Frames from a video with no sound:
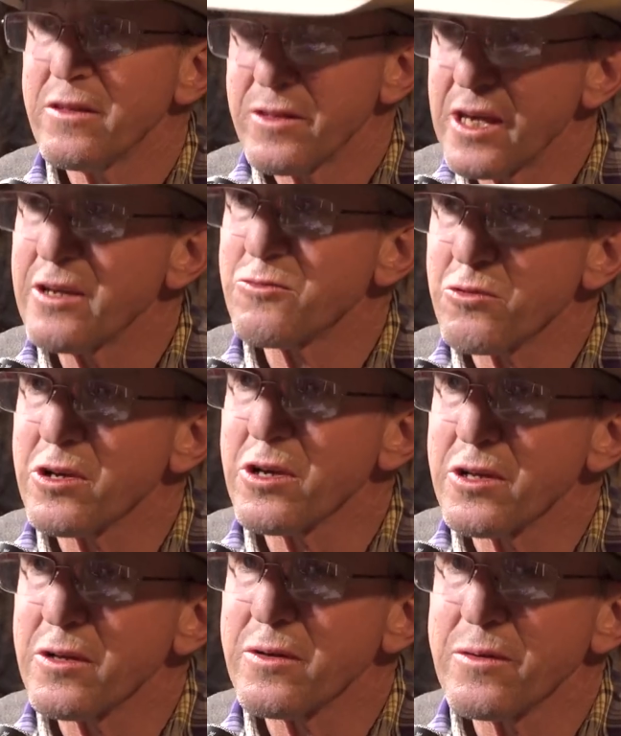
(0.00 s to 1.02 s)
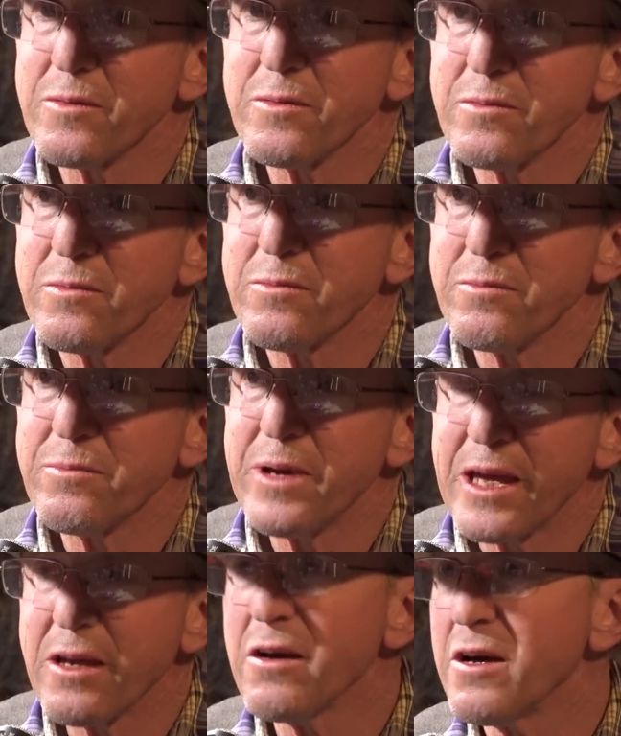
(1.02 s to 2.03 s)
things were going to
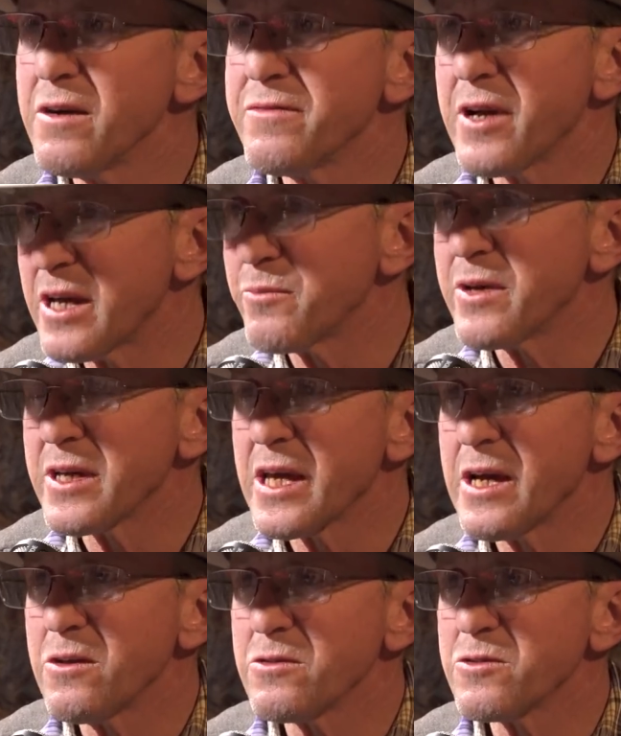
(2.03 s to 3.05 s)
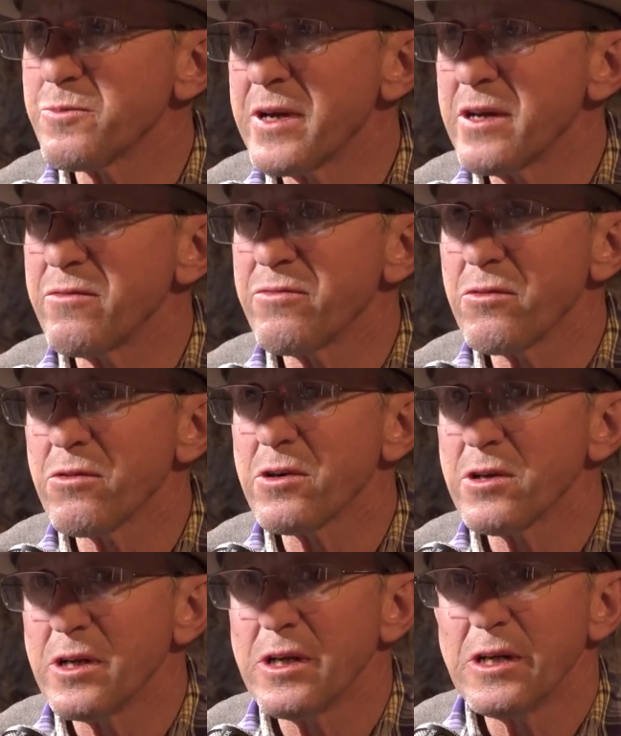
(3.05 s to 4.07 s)
pay off. I had my cows paid
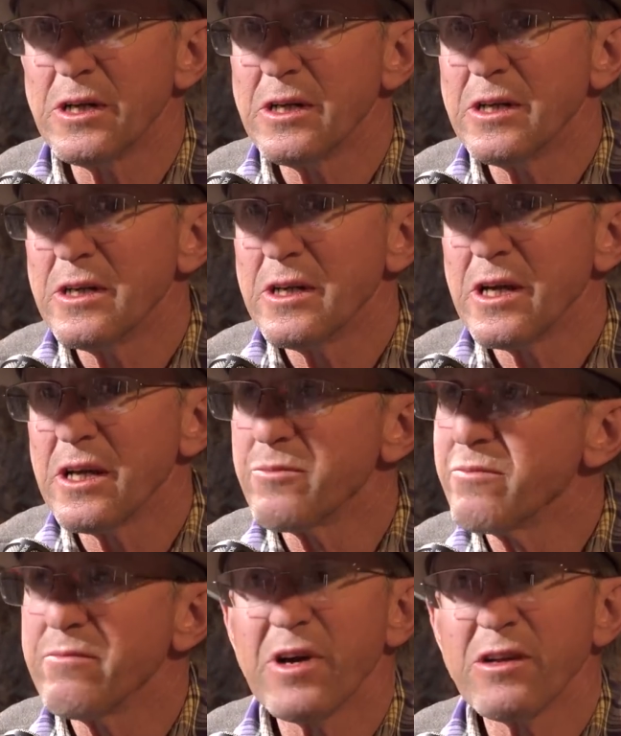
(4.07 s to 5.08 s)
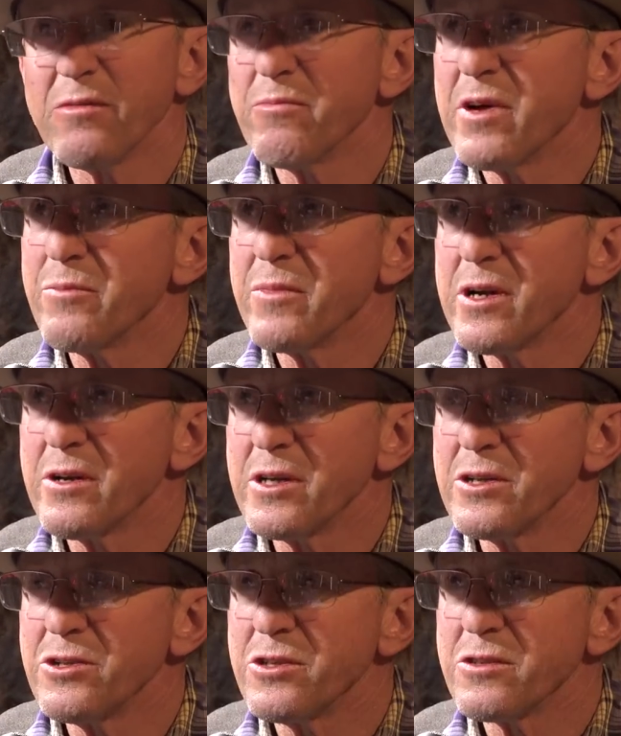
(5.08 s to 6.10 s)
for, and my
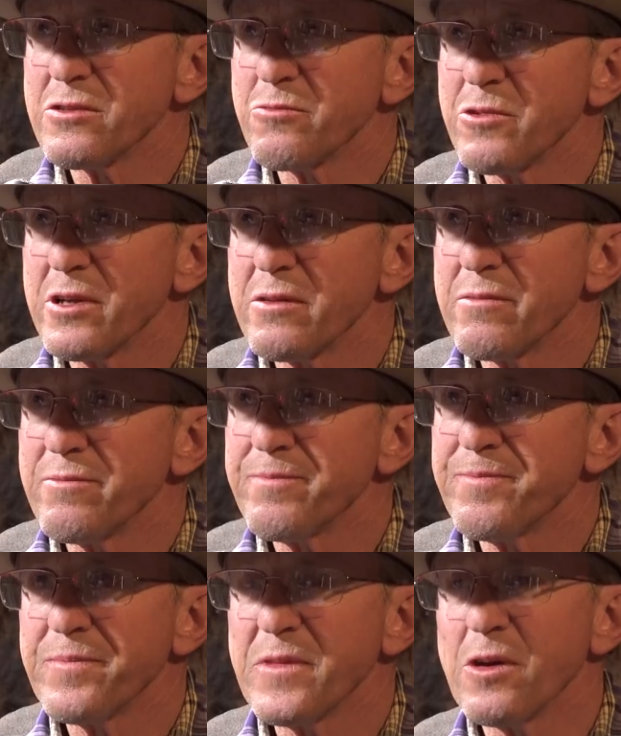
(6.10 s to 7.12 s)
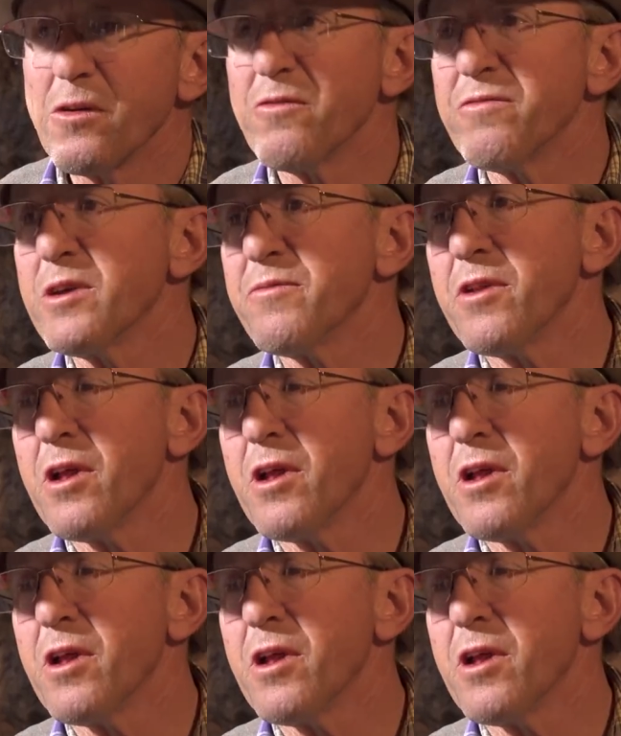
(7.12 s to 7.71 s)
marriage just went, flip